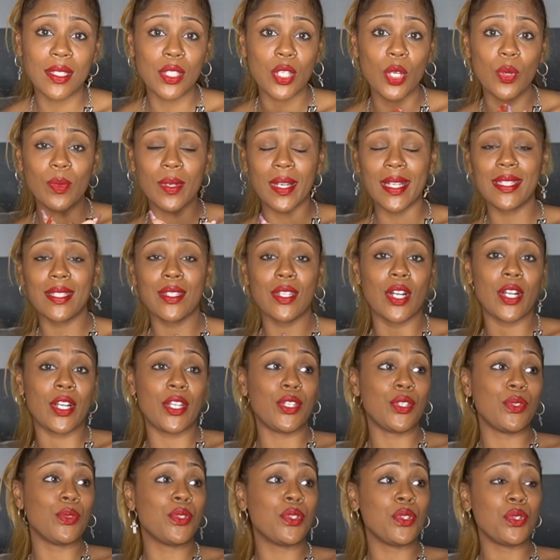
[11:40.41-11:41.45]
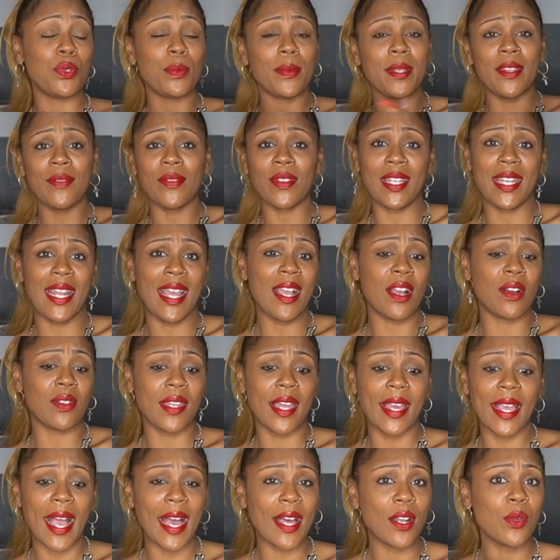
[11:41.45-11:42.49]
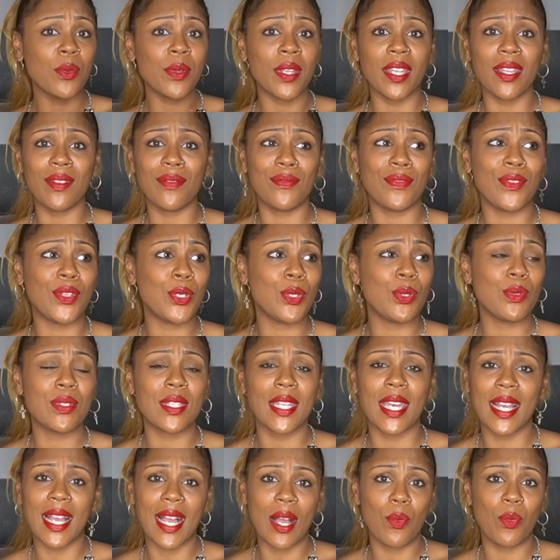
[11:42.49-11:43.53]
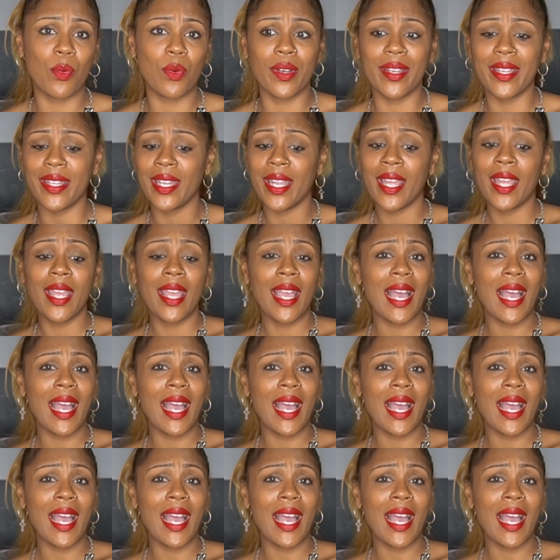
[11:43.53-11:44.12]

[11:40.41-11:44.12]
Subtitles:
So when I started YouTube, even now, like, I don't get views like I want.